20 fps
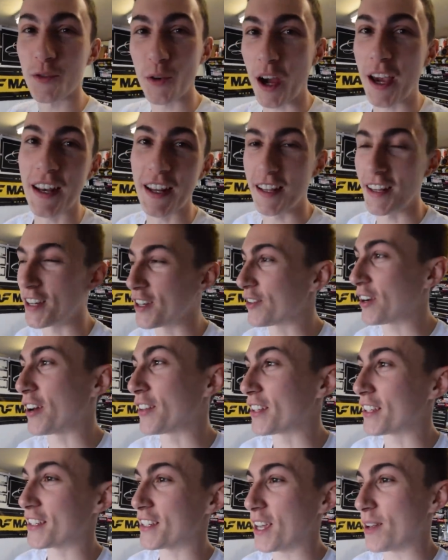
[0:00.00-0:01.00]
right in and
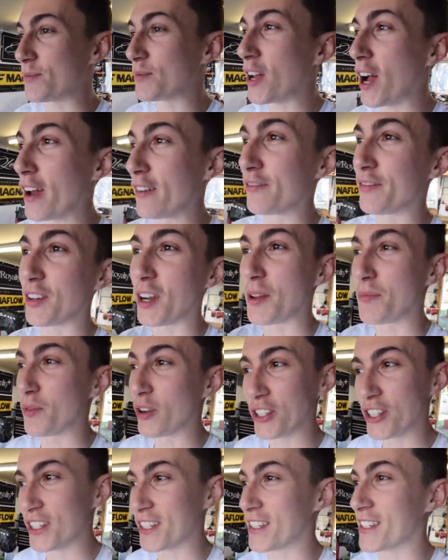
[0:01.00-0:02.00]
around the same time frame,
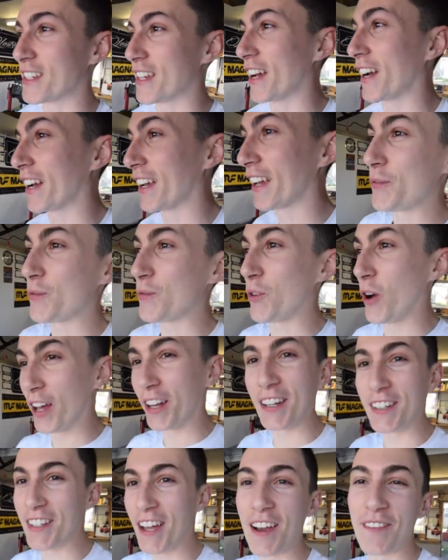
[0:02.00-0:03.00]
which is sick. Right
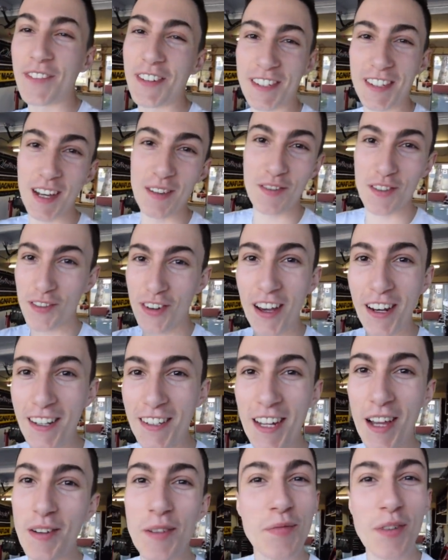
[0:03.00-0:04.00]
in time for summer, right in
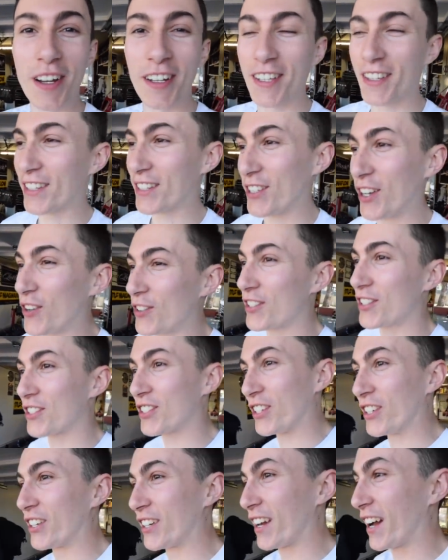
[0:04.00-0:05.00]
time to bring it to the shows and
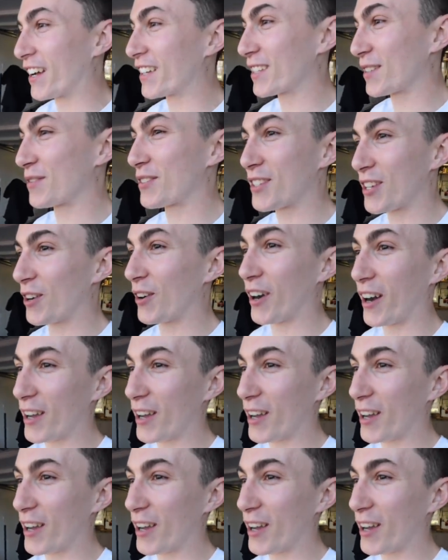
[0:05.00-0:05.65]
show you guys. I'm so